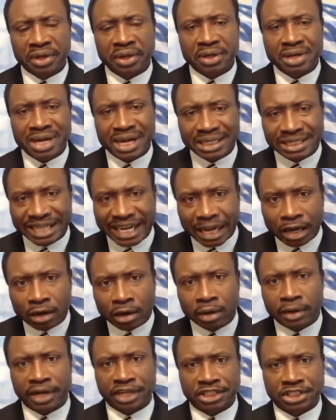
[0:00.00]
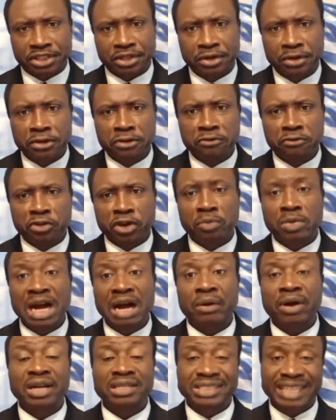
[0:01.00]
their terrorists, from
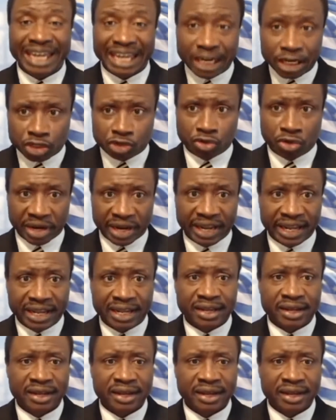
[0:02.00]
our territory,